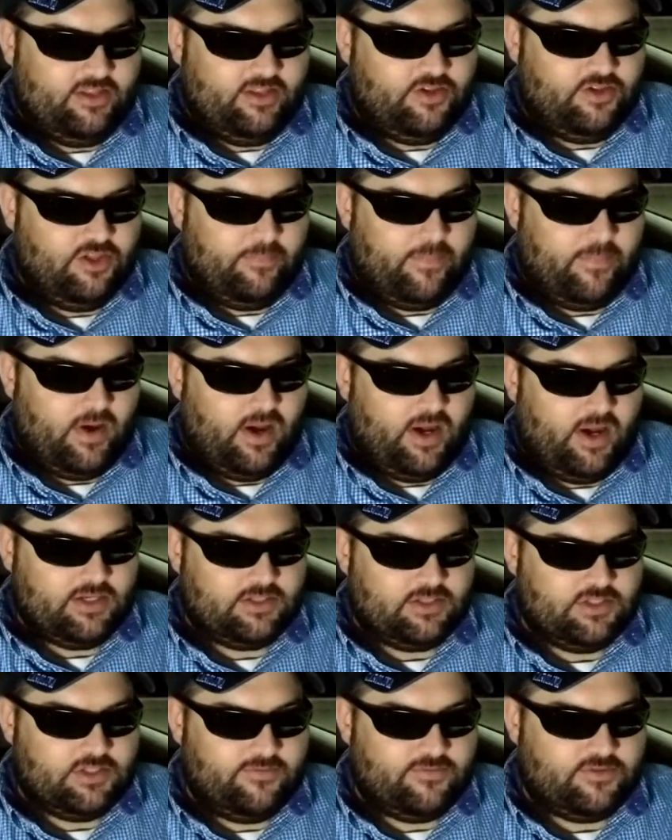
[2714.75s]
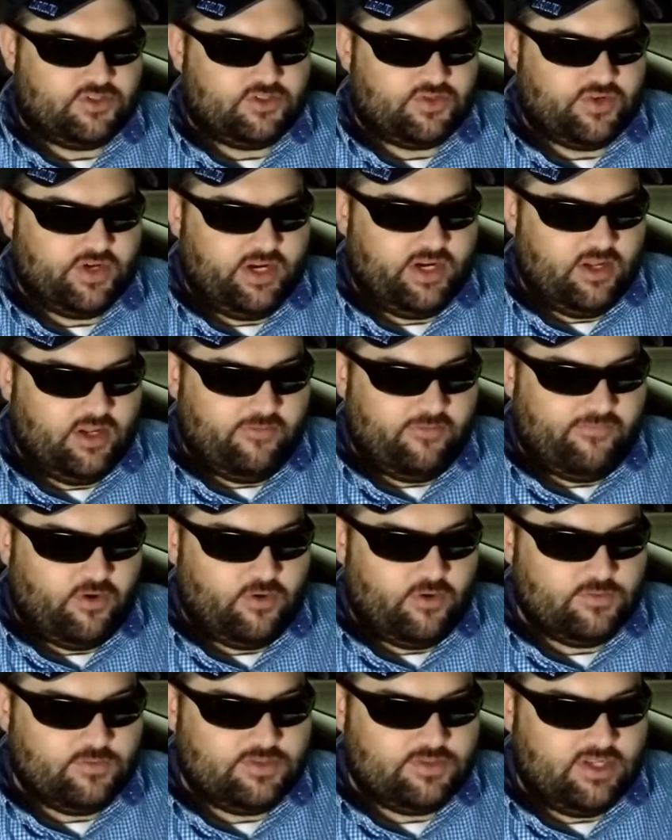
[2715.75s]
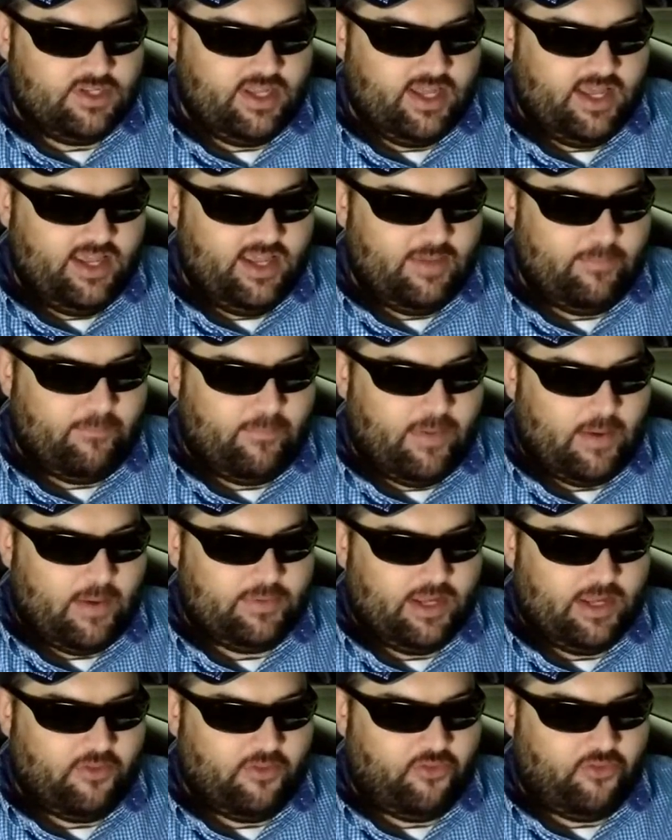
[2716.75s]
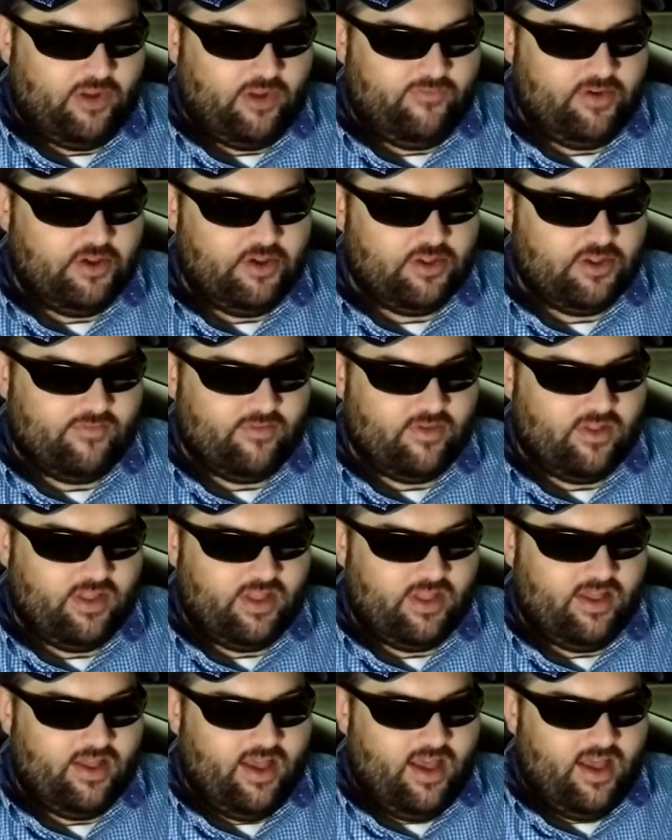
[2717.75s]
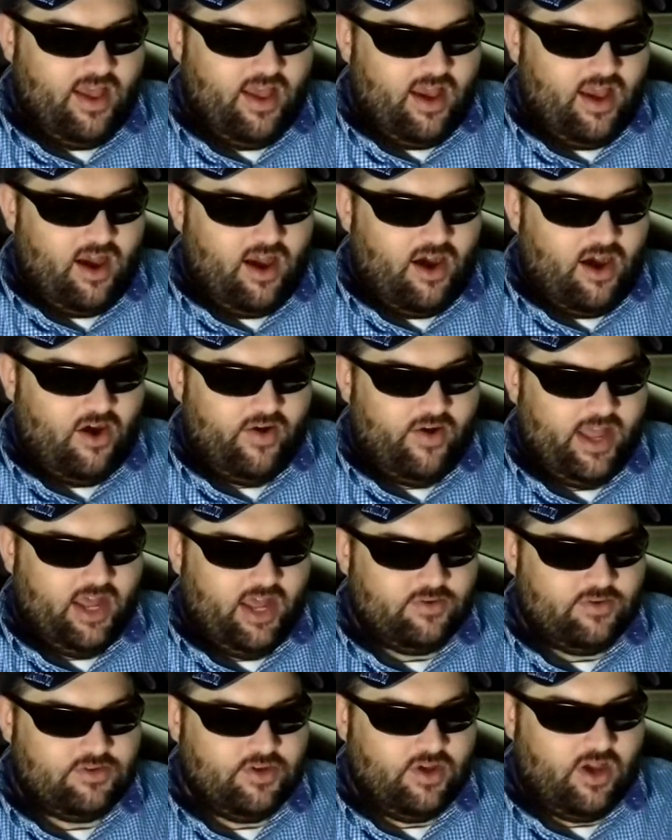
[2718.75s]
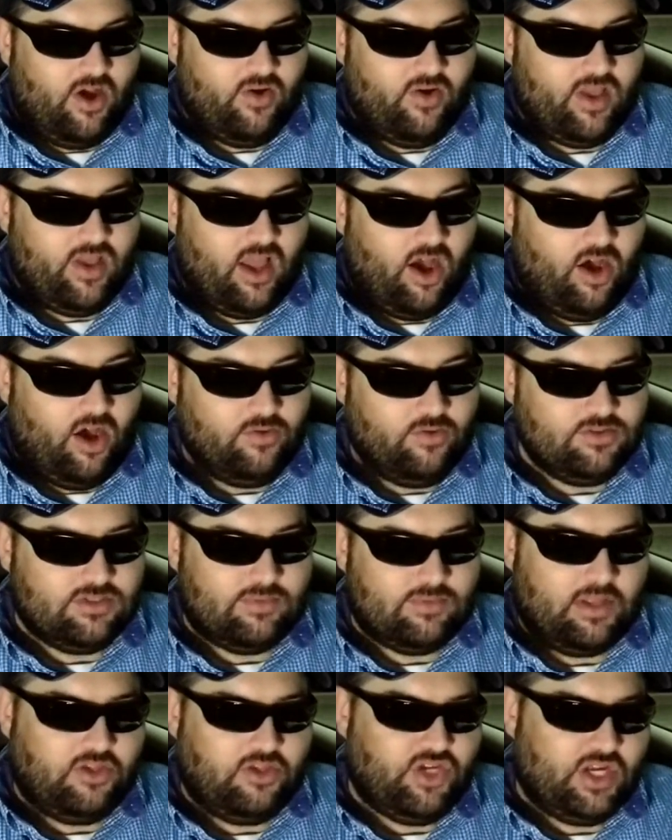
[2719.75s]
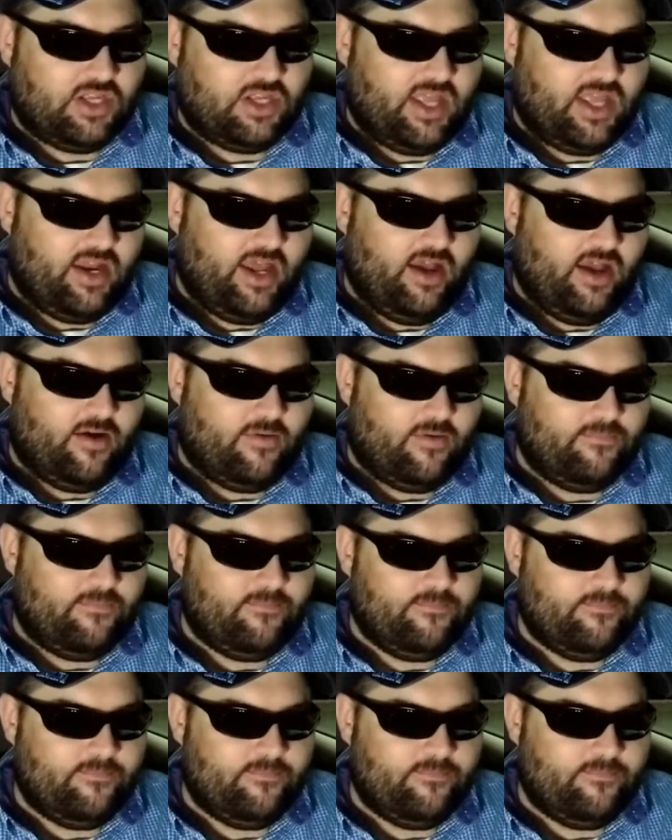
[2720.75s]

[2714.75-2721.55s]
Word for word: into the box of trade up phones today and popped out three videos of all how to. Awesome. I have to check that out.